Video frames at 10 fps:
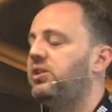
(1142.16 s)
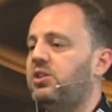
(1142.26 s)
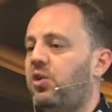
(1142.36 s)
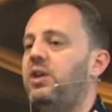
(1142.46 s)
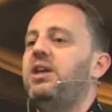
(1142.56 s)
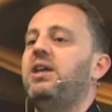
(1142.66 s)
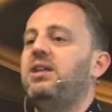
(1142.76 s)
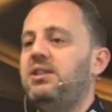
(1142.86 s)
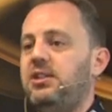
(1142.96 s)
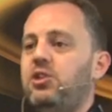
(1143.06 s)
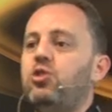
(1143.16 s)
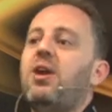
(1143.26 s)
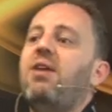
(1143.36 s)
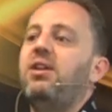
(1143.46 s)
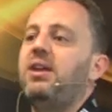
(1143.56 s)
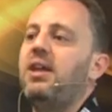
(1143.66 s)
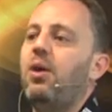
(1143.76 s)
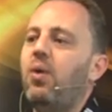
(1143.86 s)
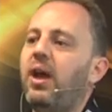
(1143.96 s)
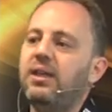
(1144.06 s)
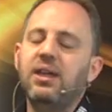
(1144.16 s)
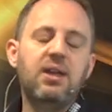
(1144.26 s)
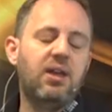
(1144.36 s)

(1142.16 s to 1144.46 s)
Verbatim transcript: that's only going to continue traveling that way